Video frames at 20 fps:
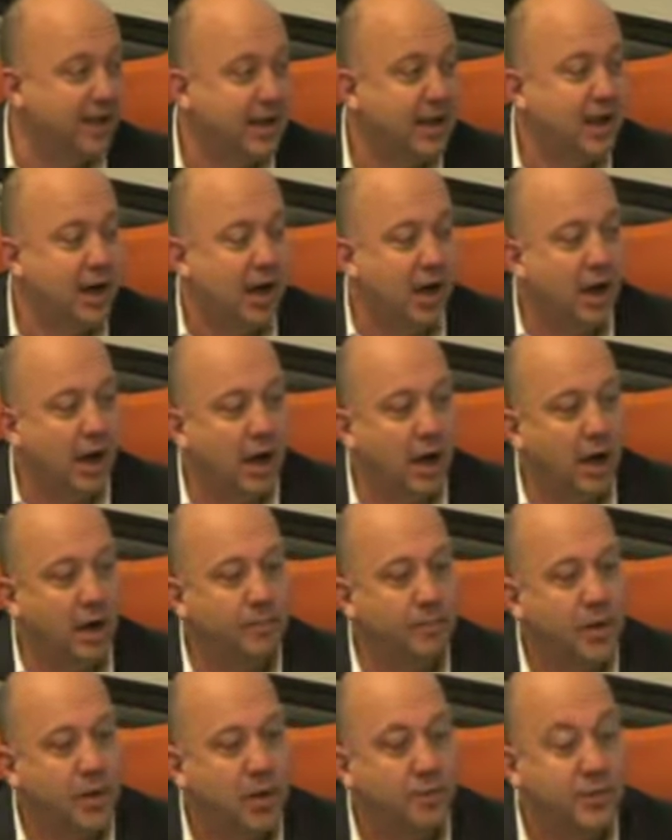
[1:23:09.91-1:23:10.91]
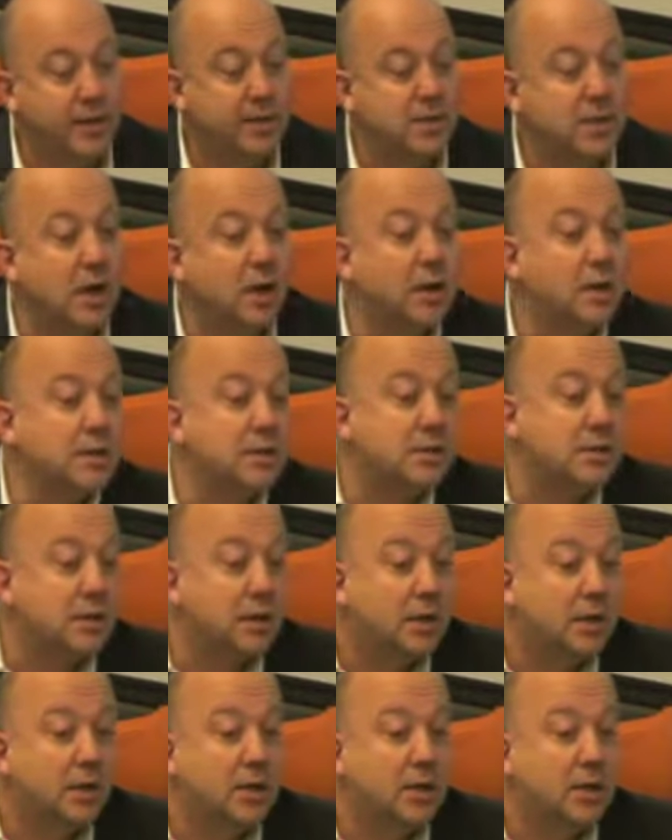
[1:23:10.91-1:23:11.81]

that does